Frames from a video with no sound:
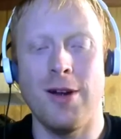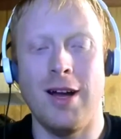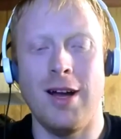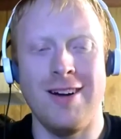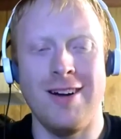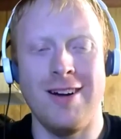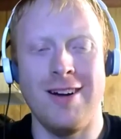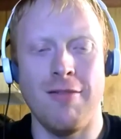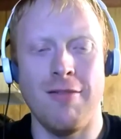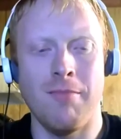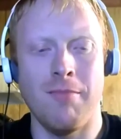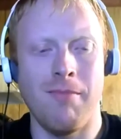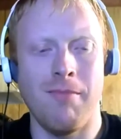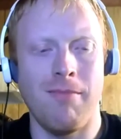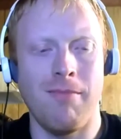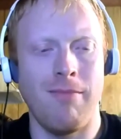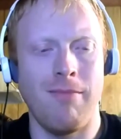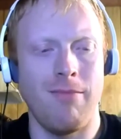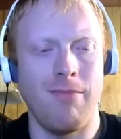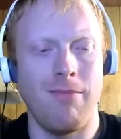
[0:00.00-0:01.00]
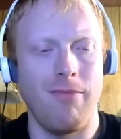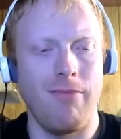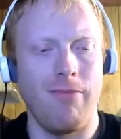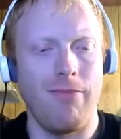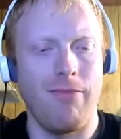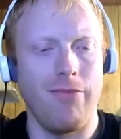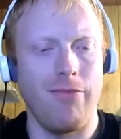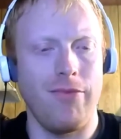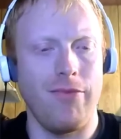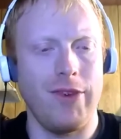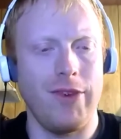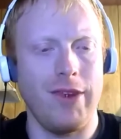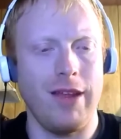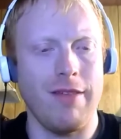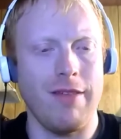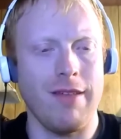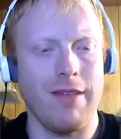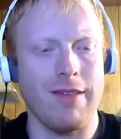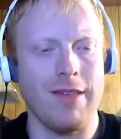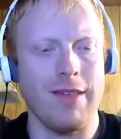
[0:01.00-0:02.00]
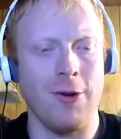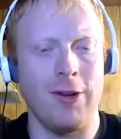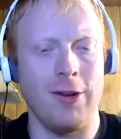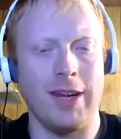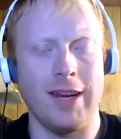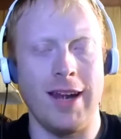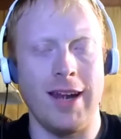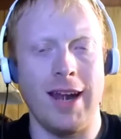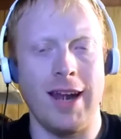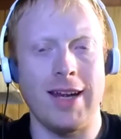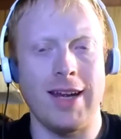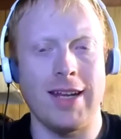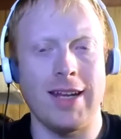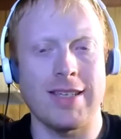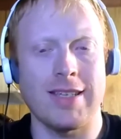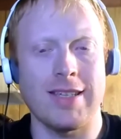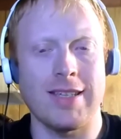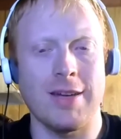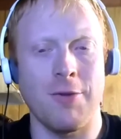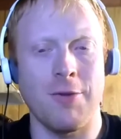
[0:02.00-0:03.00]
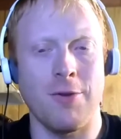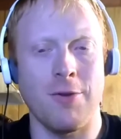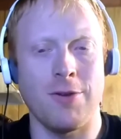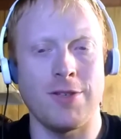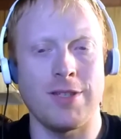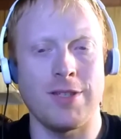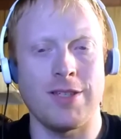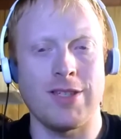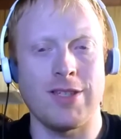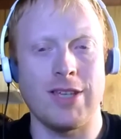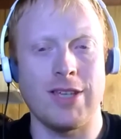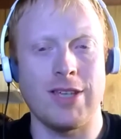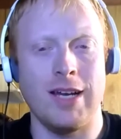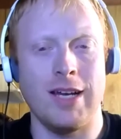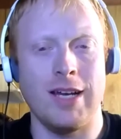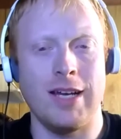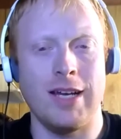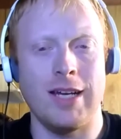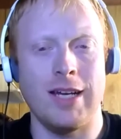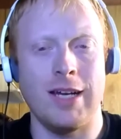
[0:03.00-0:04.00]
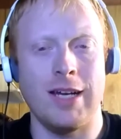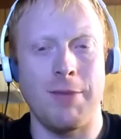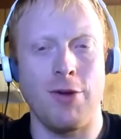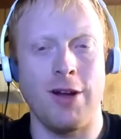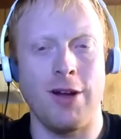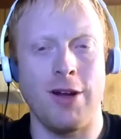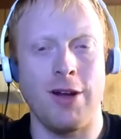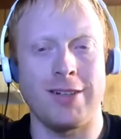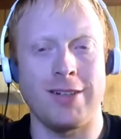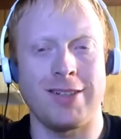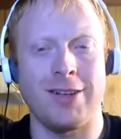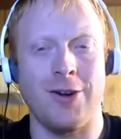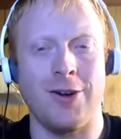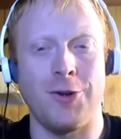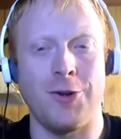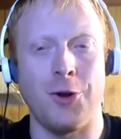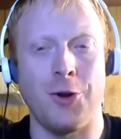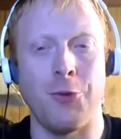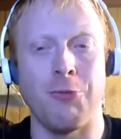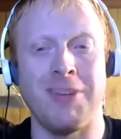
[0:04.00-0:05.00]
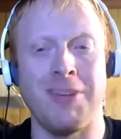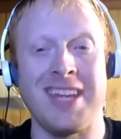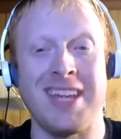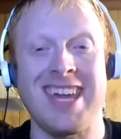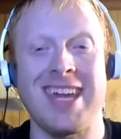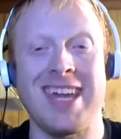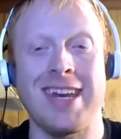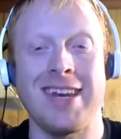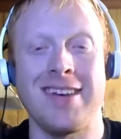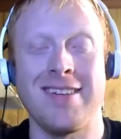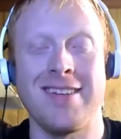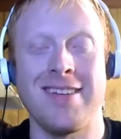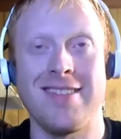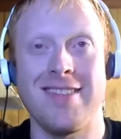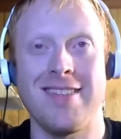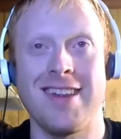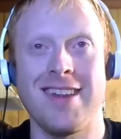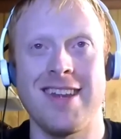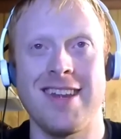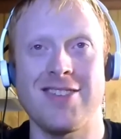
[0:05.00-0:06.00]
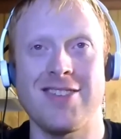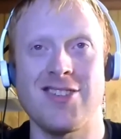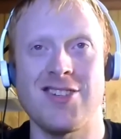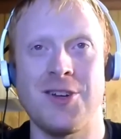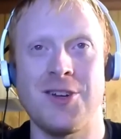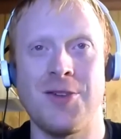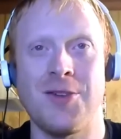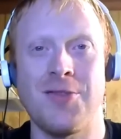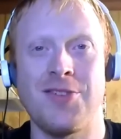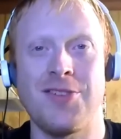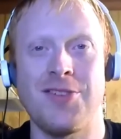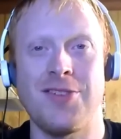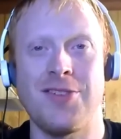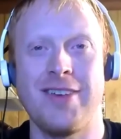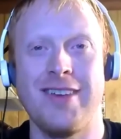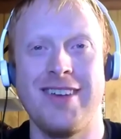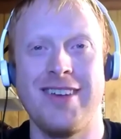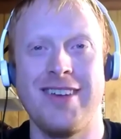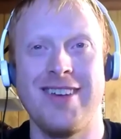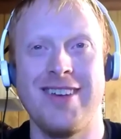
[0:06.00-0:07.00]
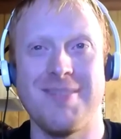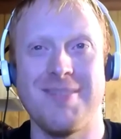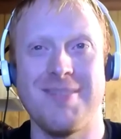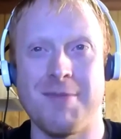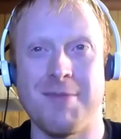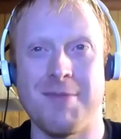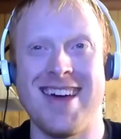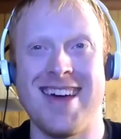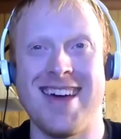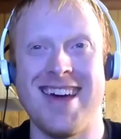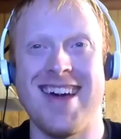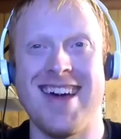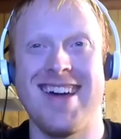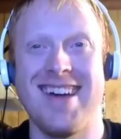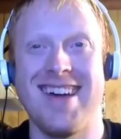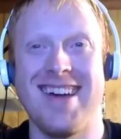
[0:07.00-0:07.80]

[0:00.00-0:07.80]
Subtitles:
I think the early 90s, there was a product called Olean that hit the shelves? Remember that?